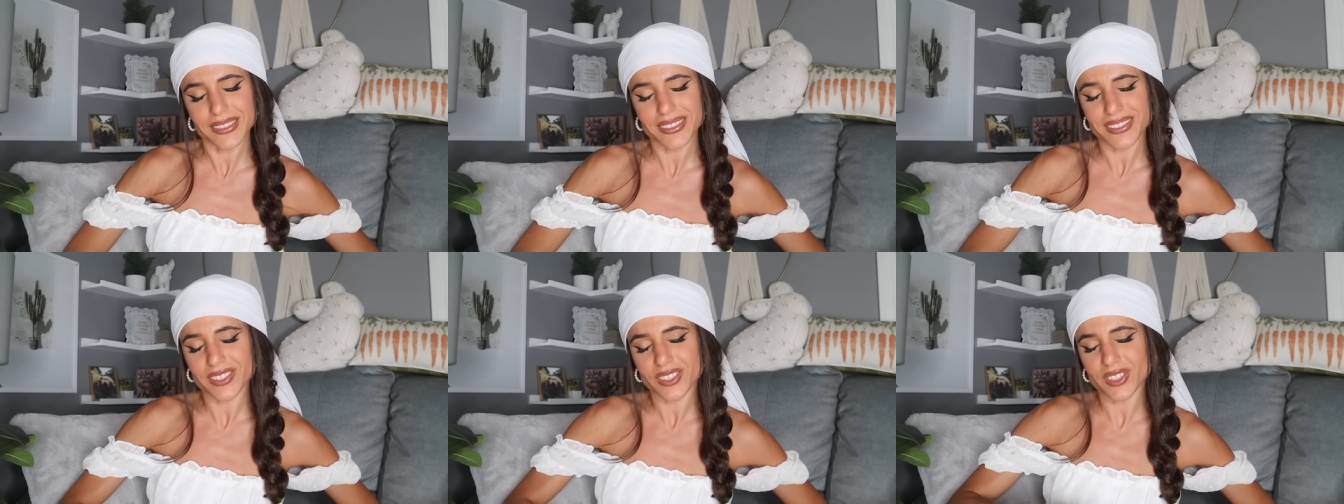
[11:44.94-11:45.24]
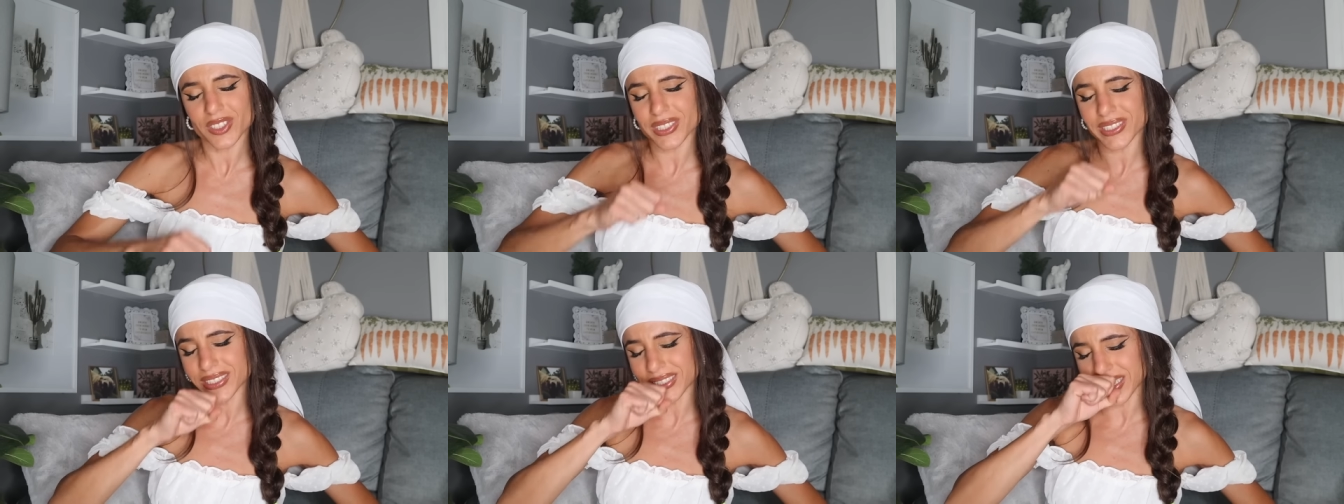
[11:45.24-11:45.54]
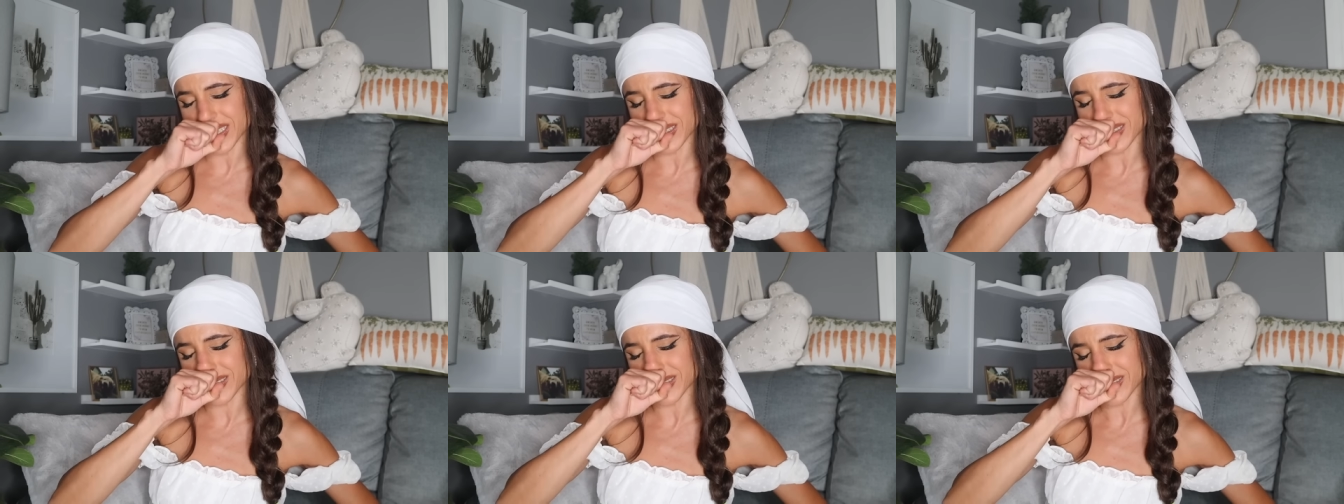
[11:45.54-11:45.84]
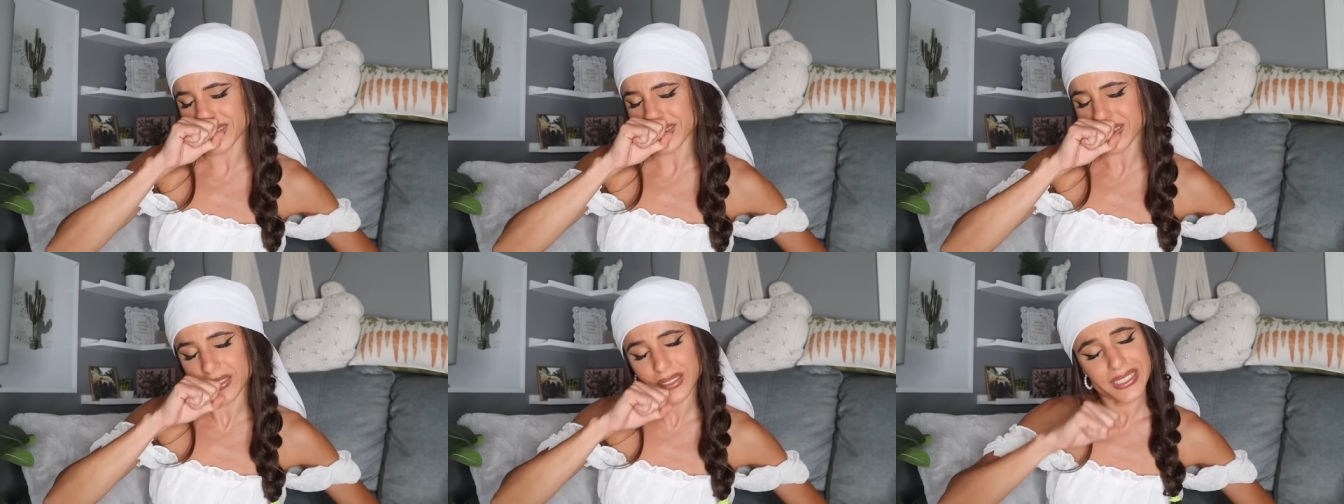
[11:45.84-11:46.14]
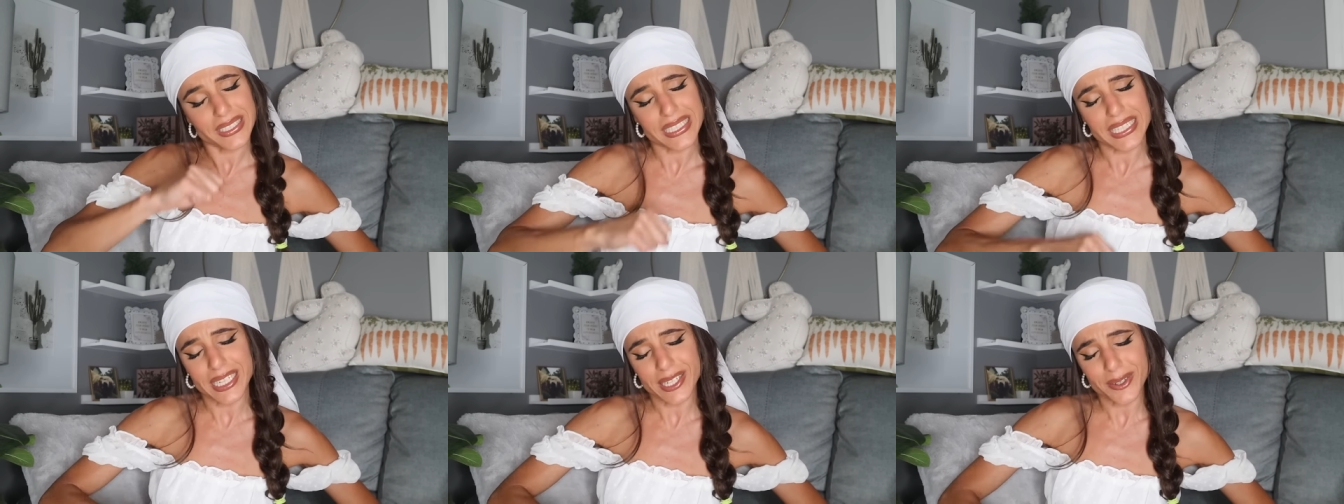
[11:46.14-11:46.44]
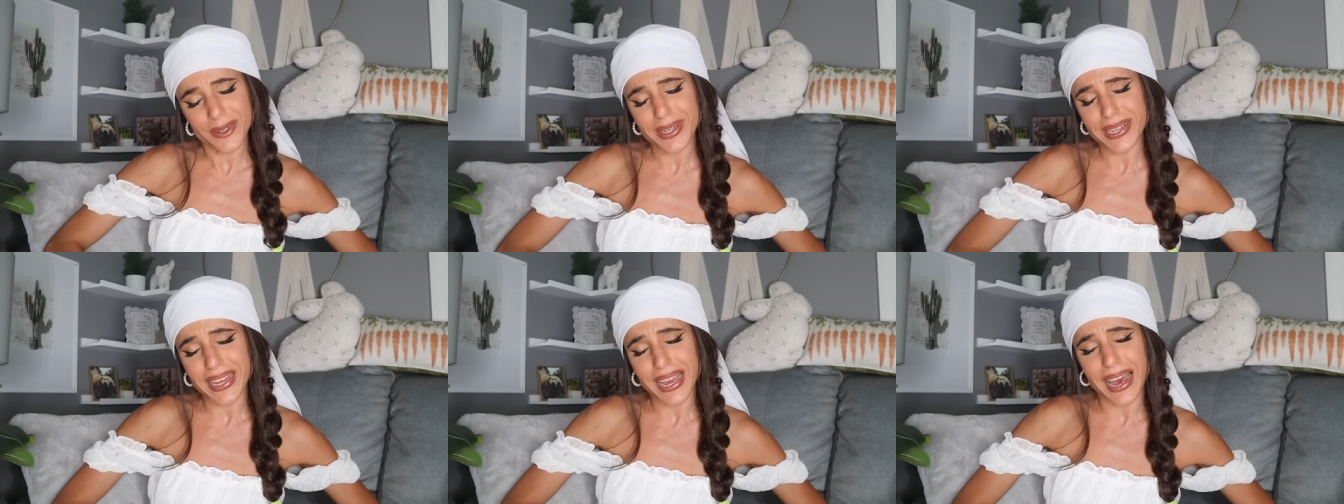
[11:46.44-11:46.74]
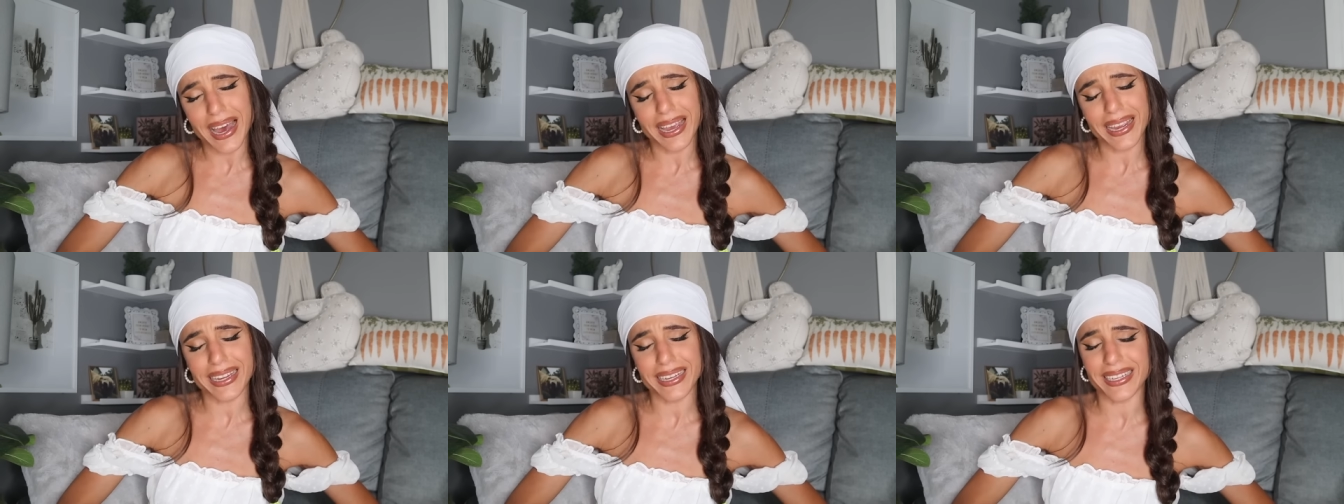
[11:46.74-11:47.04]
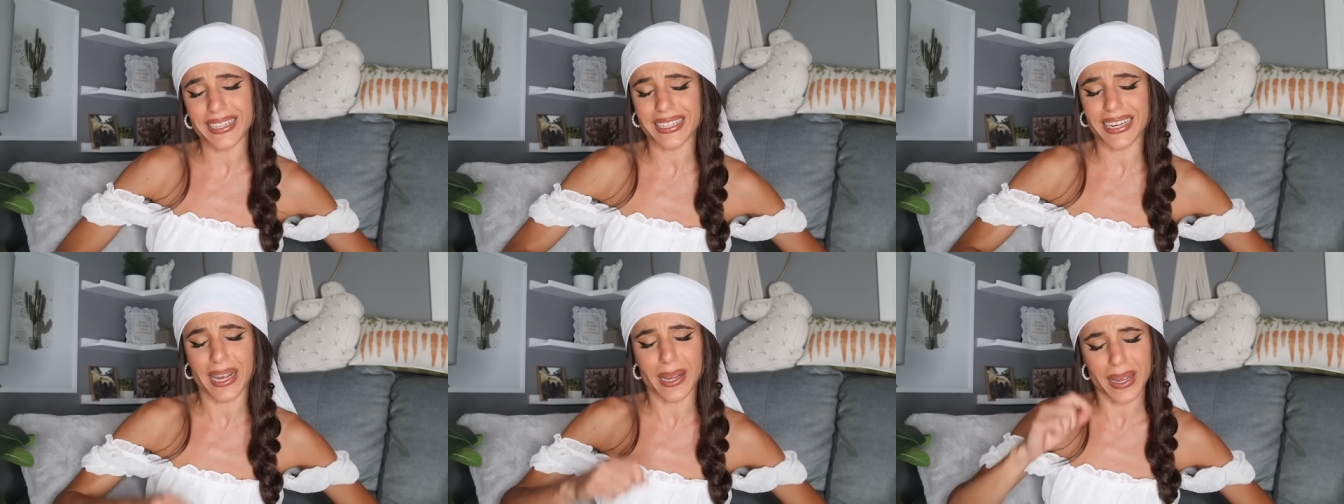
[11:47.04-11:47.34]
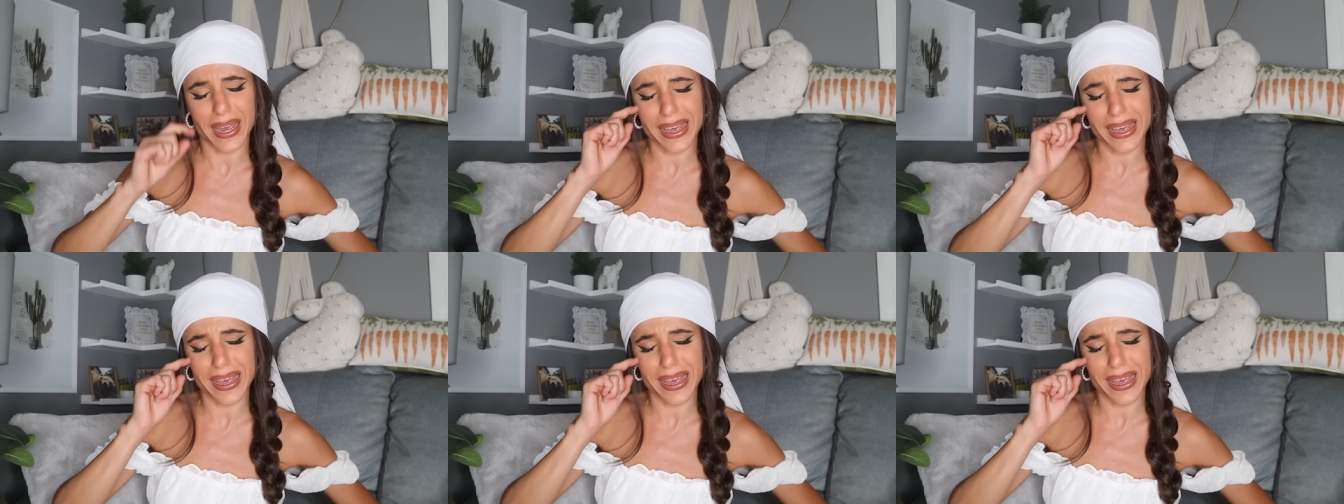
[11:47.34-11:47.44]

start getting a little teary eyed, and I,